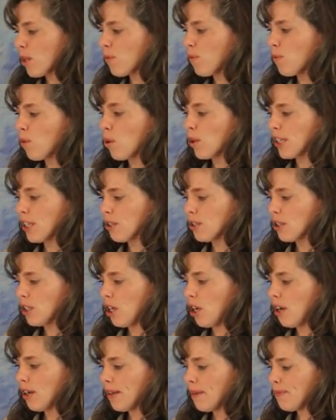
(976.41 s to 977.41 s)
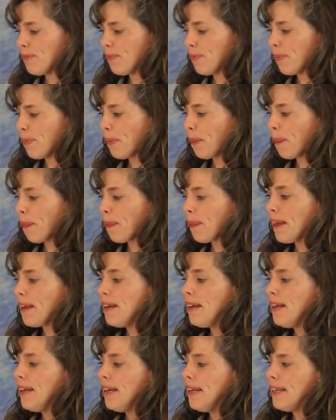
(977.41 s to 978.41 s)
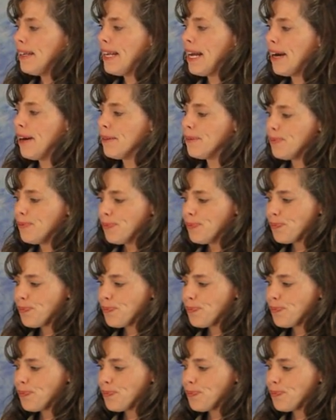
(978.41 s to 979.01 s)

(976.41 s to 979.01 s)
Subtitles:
for your dog. Now,